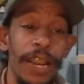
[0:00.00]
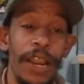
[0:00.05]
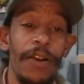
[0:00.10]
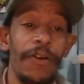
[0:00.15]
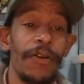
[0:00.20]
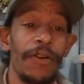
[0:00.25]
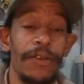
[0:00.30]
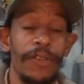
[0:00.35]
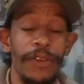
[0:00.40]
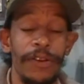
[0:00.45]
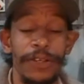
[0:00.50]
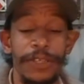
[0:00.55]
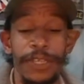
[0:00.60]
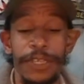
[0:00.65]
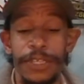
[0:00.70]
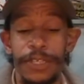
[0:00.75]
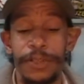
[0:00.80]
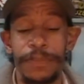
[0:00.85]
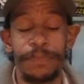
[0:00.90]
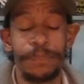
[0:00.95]
error on their
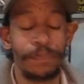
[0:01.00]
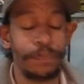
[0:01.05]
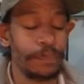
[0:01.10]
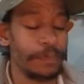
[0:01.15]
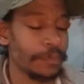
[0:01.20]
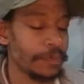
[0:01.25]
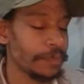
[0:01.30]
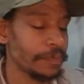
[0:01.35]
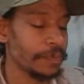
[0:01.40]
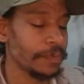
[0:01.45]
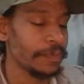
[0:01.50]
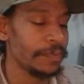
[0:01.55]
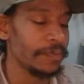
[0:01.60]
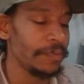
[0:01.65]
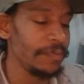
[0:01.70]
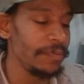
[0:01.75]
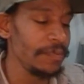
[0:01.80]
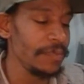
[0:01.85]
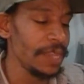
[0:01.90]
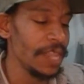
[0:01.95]
system?
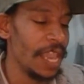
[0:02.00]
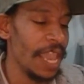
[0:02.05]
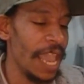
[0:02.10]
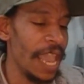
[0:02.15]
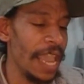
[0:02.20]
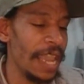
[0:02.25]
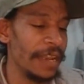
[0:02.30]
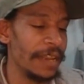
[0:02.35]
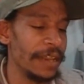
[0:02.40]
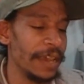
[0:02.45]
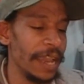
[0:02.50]
And